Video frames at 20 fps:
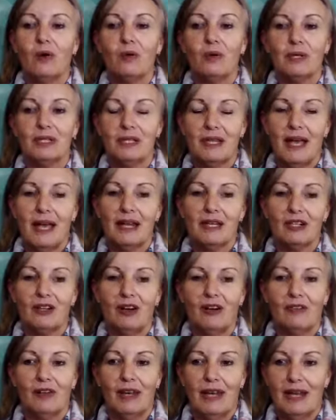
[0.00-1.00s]
was that
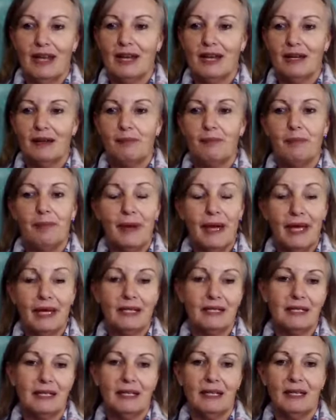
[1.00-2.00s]
of a lady
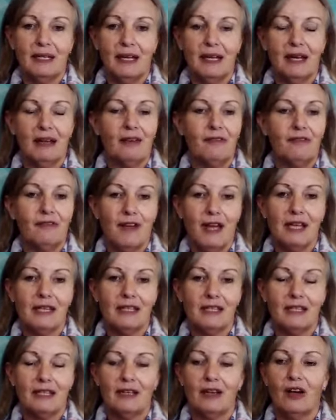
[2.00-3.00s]
painting
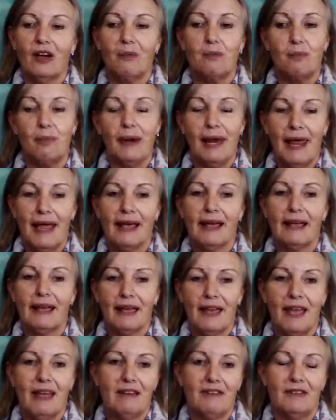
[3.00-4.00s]
facing a blank
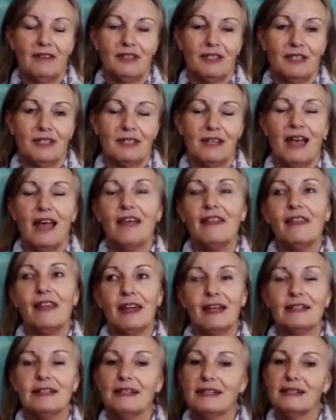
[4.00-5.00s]
canvas. And
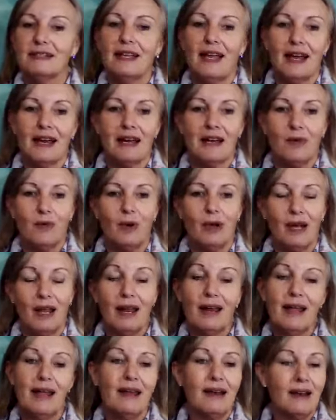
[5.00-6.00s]
that is exactly what
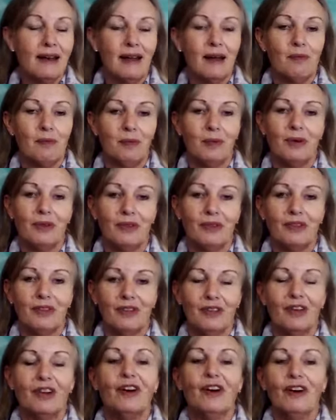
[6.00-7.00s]
I landed up with.
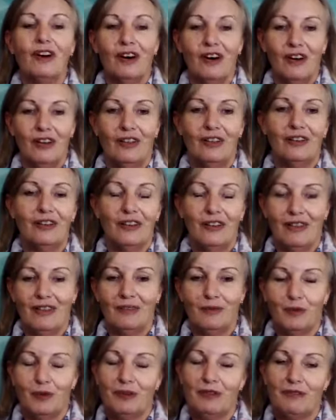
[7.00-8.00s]
Um,
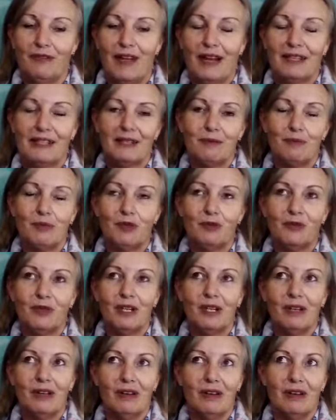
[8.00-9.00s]
in fact, I moved
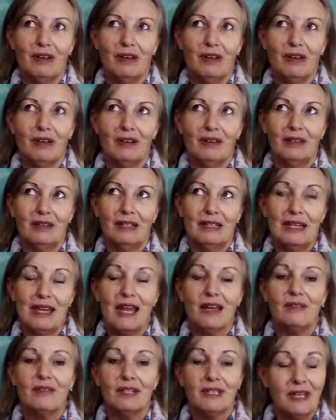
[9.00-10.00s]
in on the
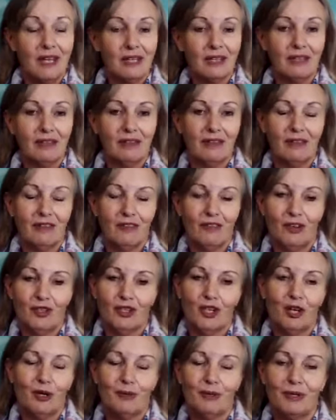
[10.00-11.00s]
day of the 10th of
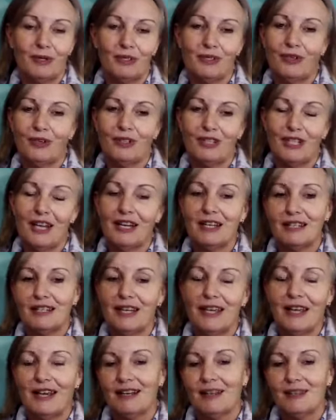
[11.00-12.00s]
October. So 10
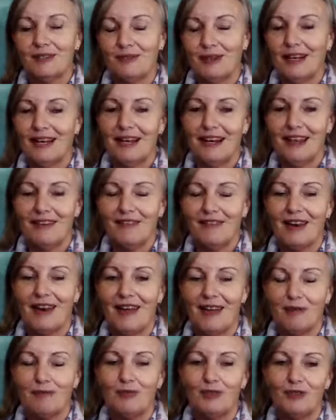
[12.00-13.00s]
10 2011,
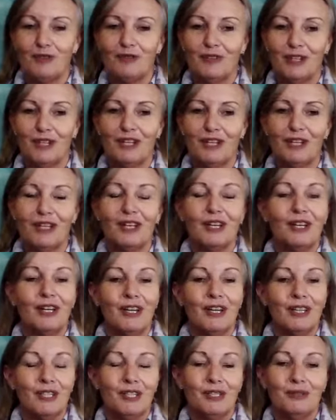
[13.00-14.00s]
I moved in
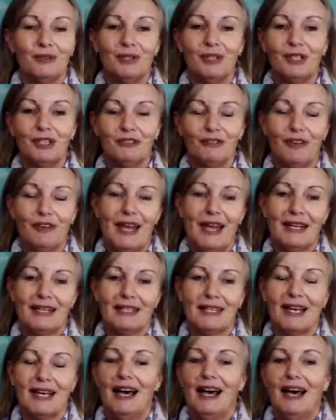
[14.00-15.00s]
to a new flat.
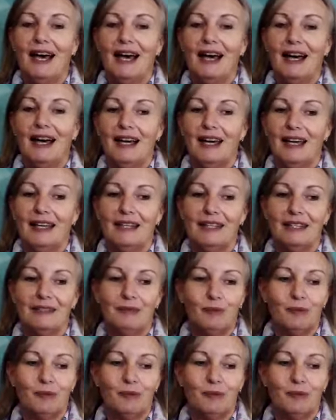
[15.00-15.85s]
I'd